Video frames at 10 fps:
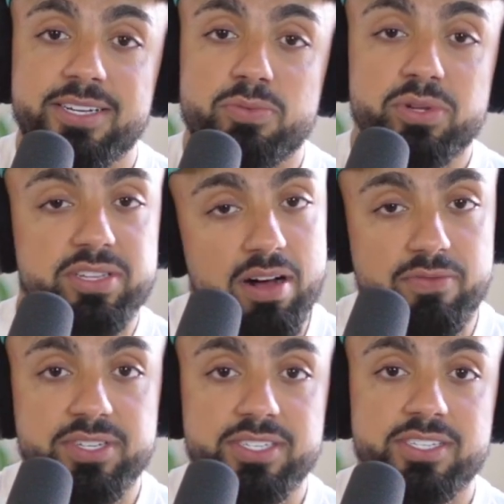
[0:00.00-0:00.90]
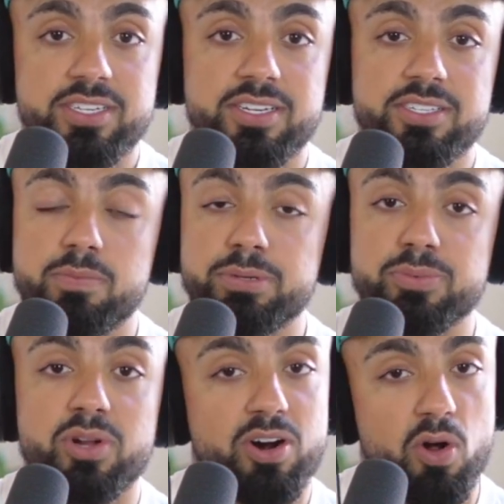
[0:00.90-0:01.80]
with confidence, some
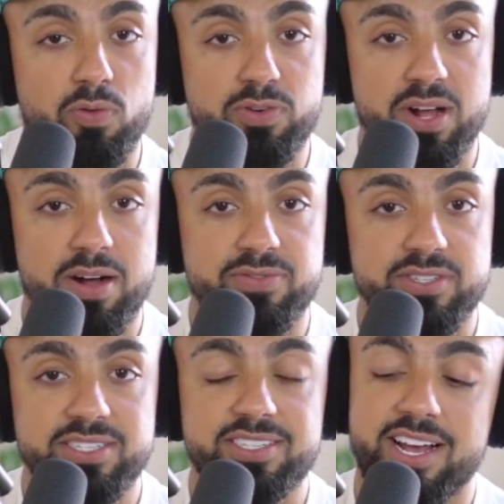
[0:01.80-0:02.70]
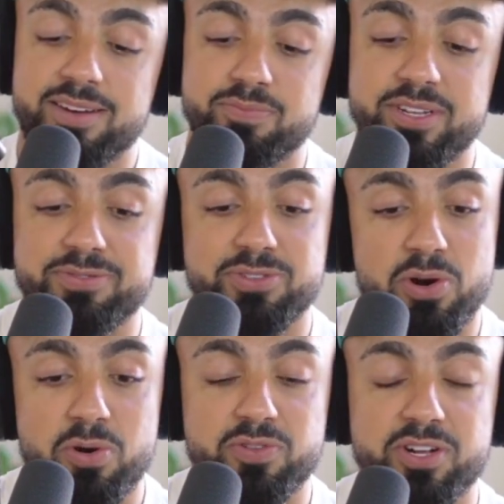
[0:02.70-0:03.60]
people are overconfident, and if you're
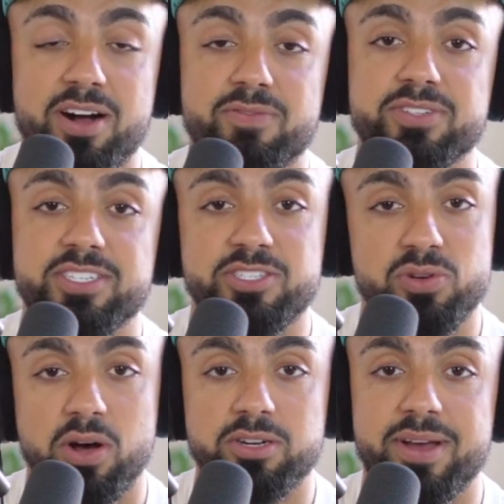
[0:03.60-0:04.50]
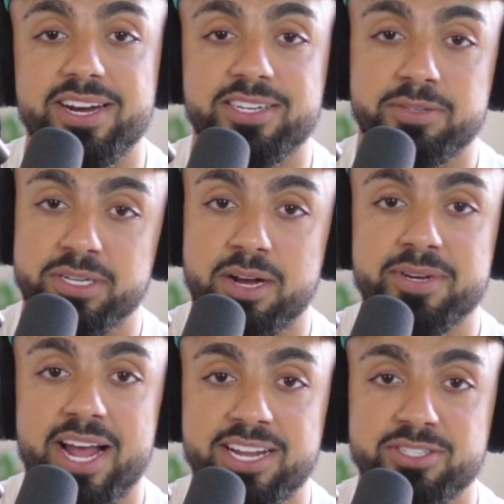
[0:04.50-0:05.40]
overconfident, you automatically become an
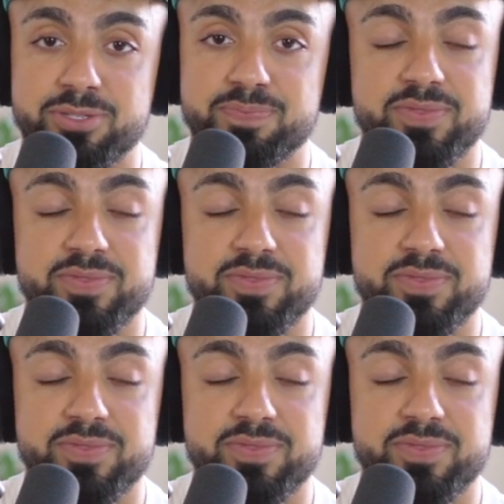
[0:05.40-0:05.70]
asshole.